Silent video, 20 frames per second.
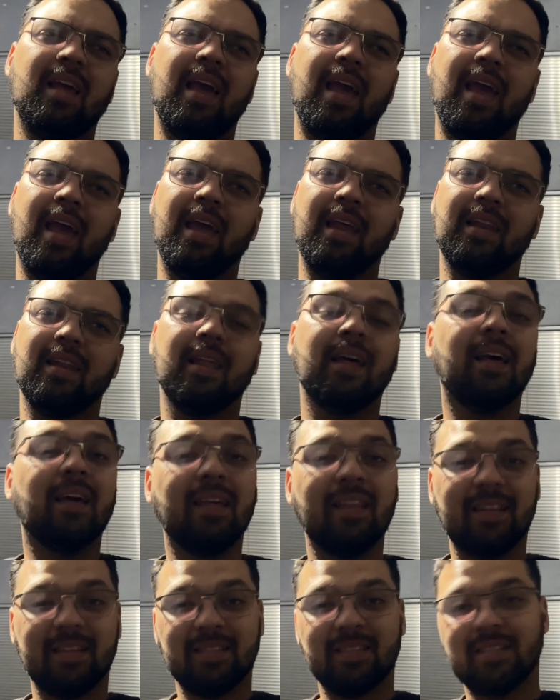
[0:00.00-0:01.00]
and
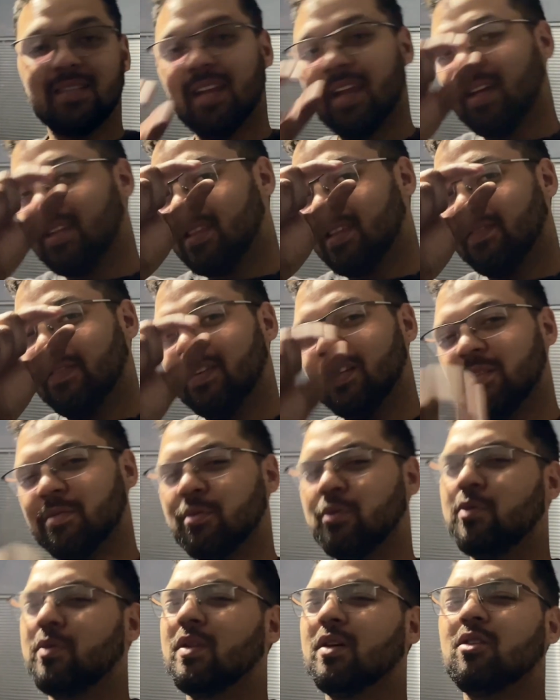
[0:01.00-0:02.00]
there's a slight difference
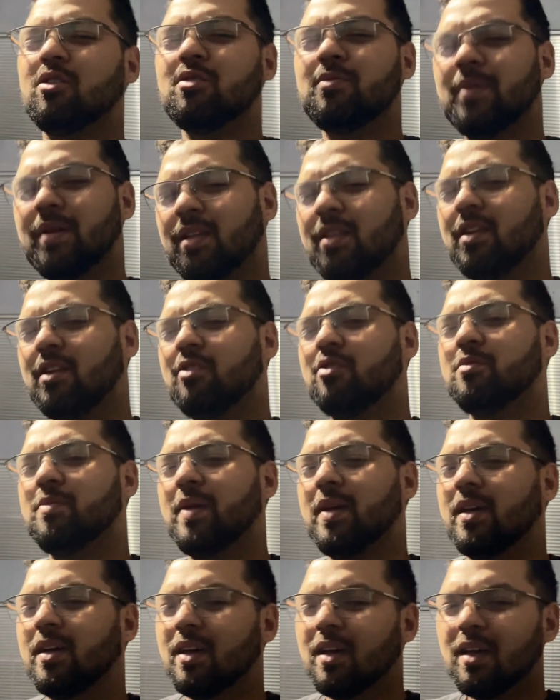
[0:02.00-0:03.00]
between the old spec and the new
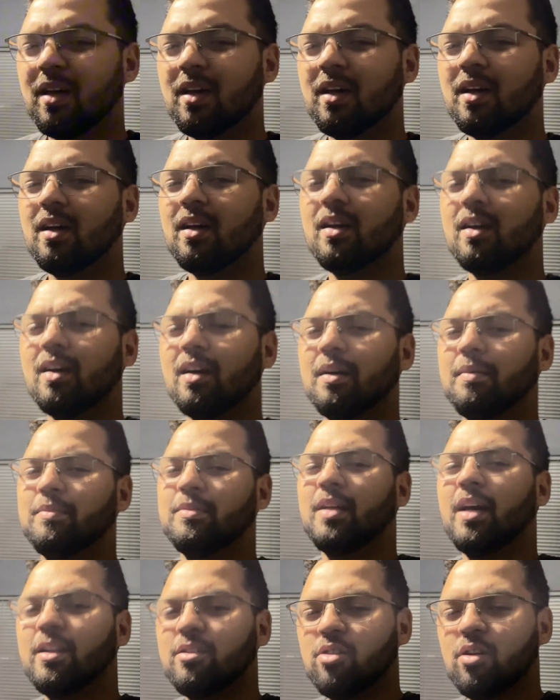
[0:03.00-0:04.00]
spec
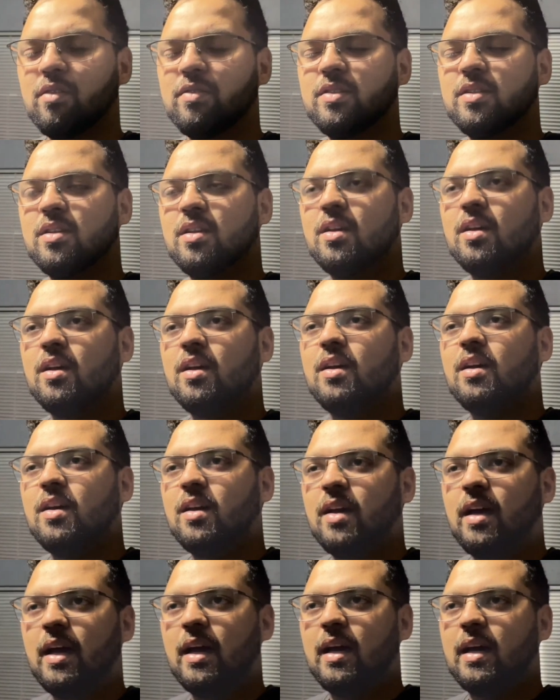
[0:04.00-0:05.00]
side shafts.
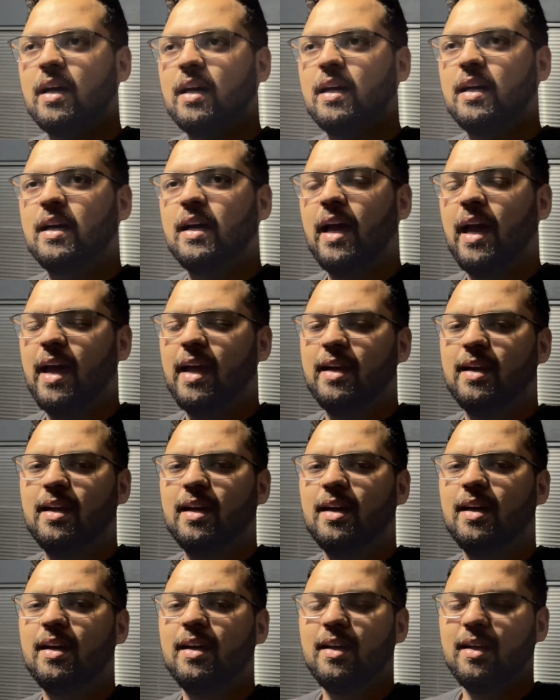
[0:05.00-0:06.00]
And
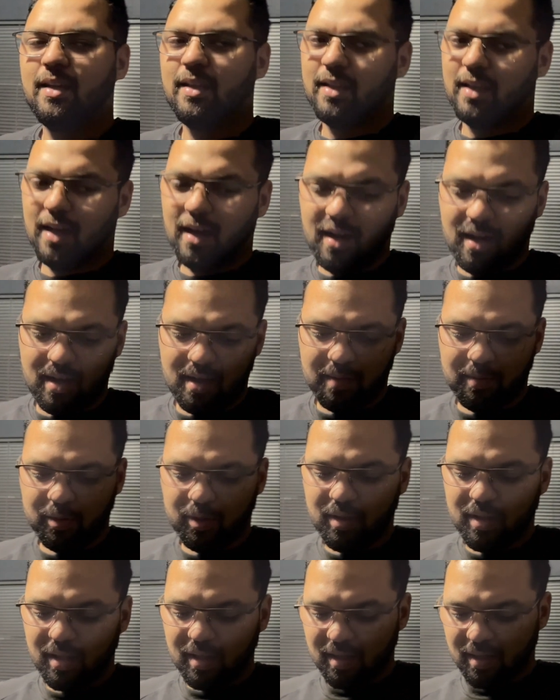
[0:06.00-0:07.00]
yeah,
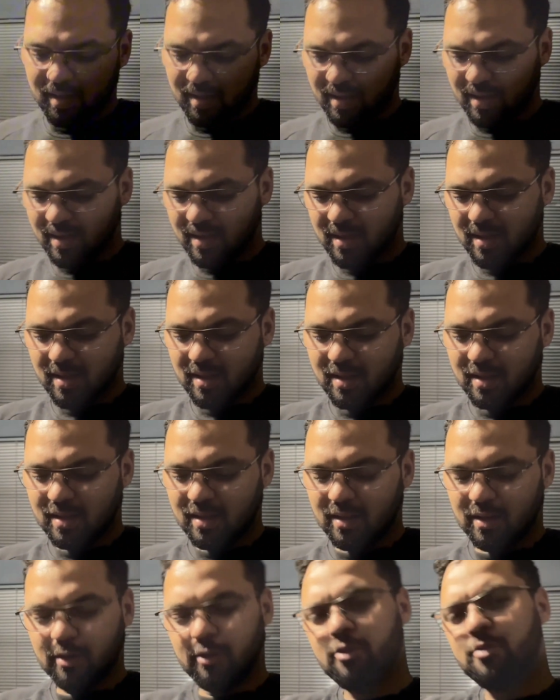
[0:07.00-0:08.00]
put the
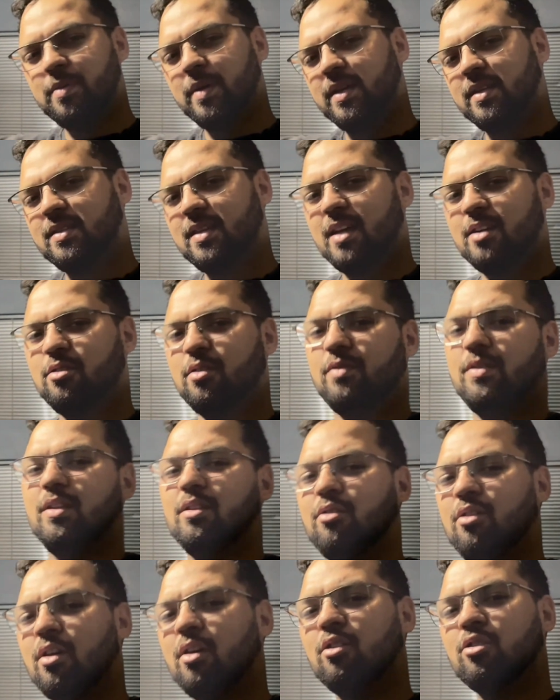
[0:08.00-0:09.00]
new spec side shaft
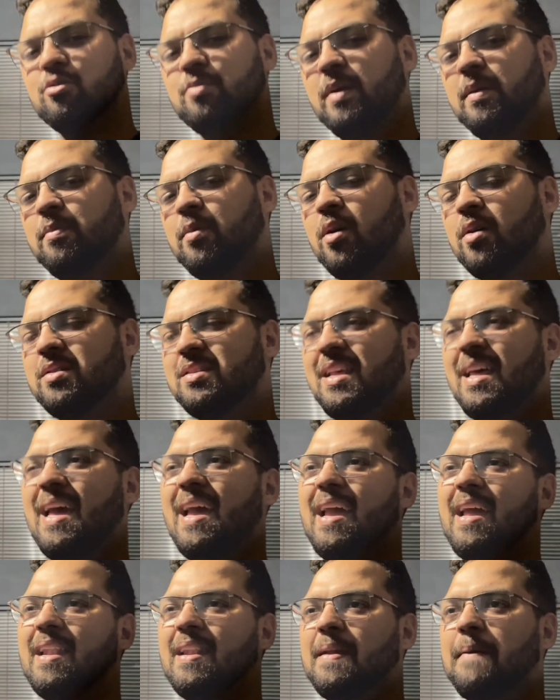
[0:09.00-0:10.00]
into the old spec box,
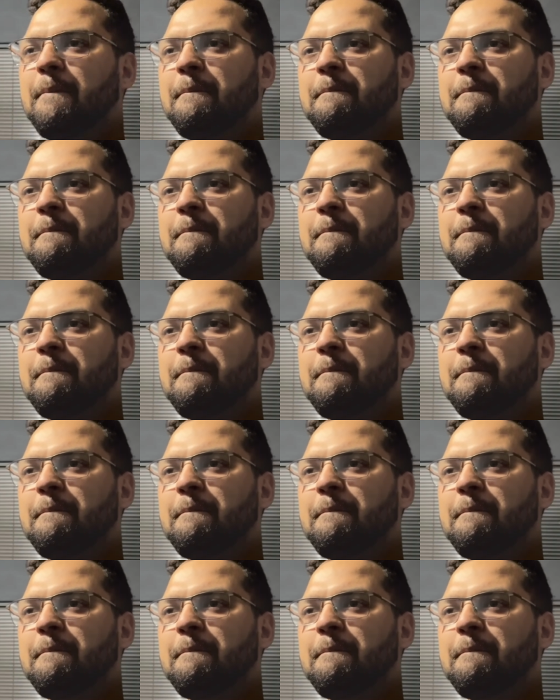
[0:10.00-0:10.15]
and